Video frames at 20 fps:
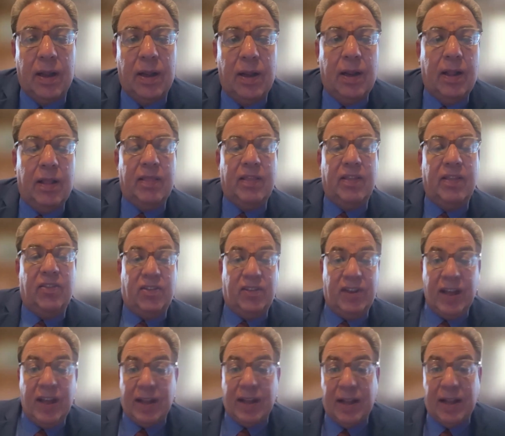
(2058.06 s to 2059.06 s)
Yeah,
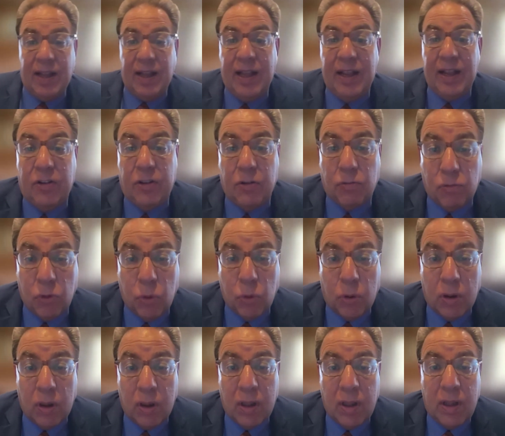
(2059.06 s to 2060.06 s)
the stick is the
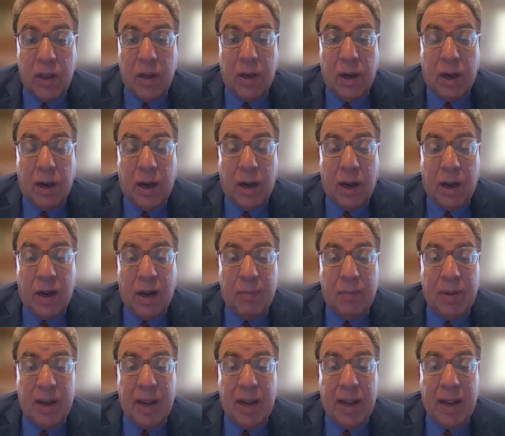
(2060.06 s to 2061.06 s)
rule.
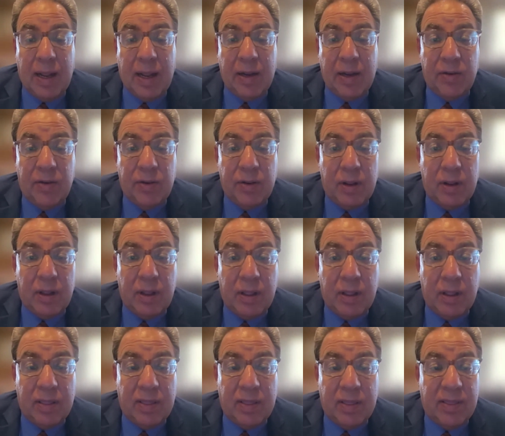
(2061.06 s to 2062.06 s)
And
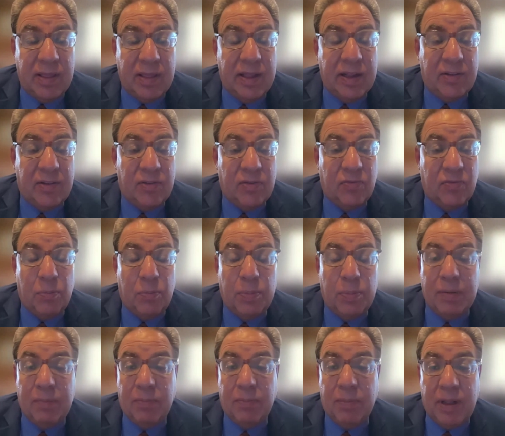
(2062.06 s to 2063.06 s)
it's
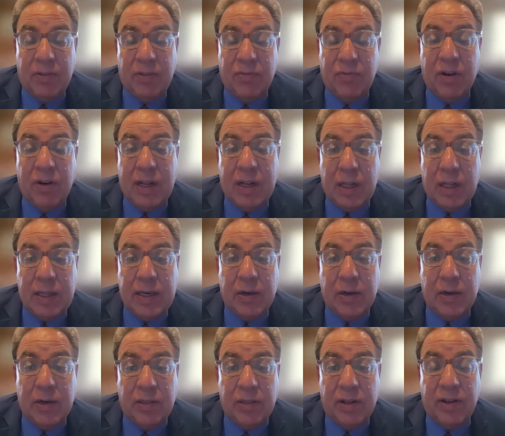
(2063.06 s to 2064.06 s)
very
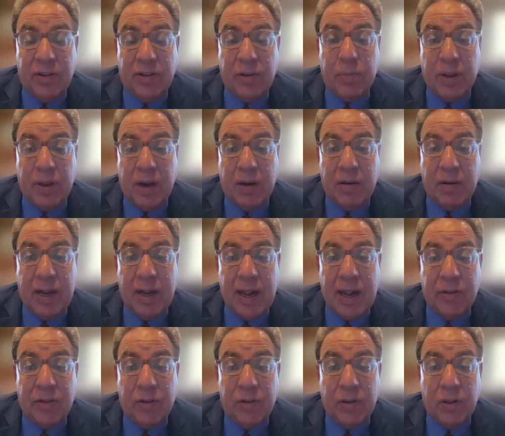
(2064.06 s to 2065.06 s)
clear that
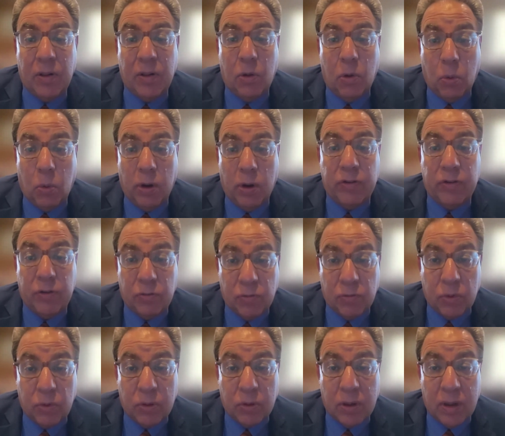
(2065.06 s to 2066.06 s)
disciplinary counsel
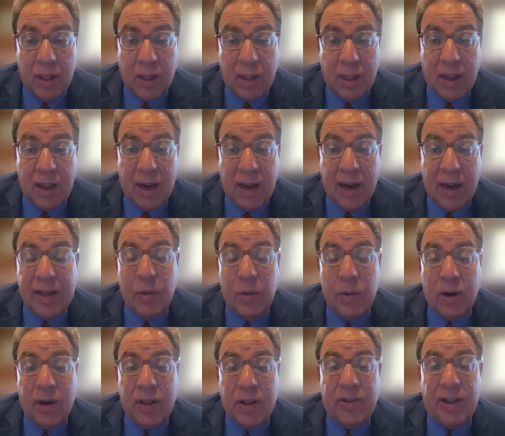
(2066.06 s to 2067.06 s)
wants a rule
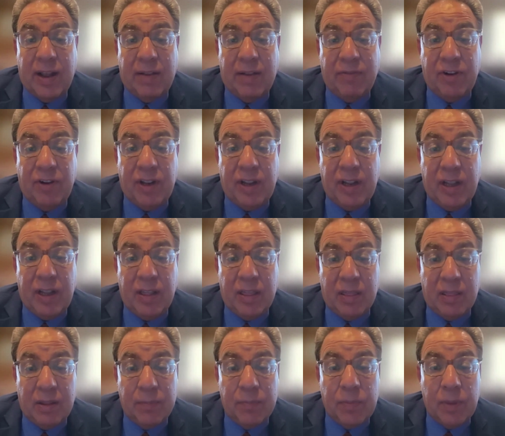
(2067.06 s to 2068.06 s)
and they want it to have
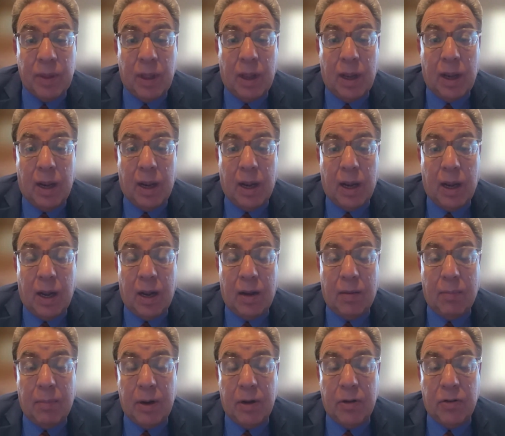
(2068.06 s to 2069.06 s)
teeth.
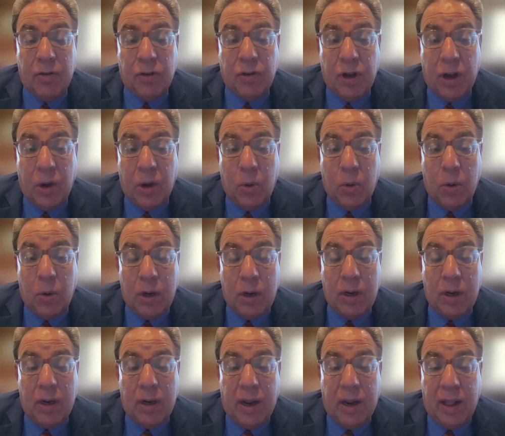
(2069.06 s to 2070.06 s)

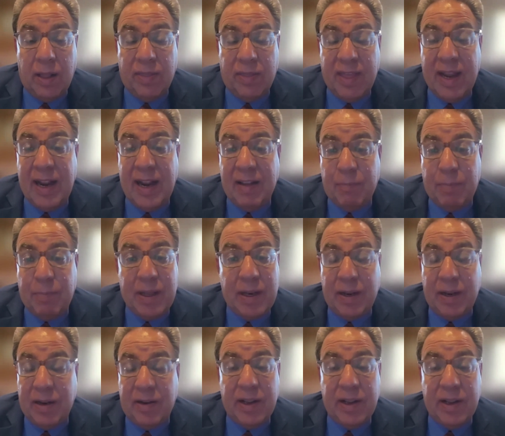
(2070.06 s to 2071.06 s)
So they
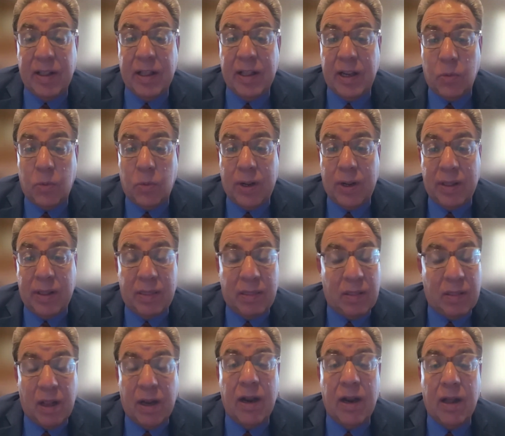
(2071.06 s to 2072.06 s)
have been dealing
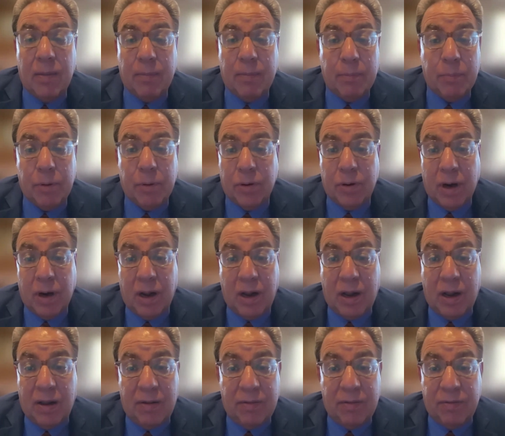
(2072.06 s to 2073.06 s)
with a
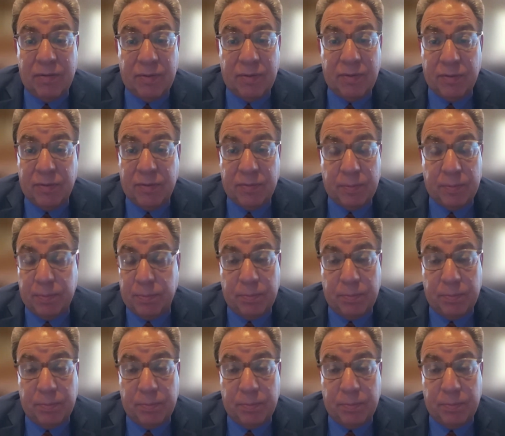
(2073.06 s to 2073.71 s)
number of,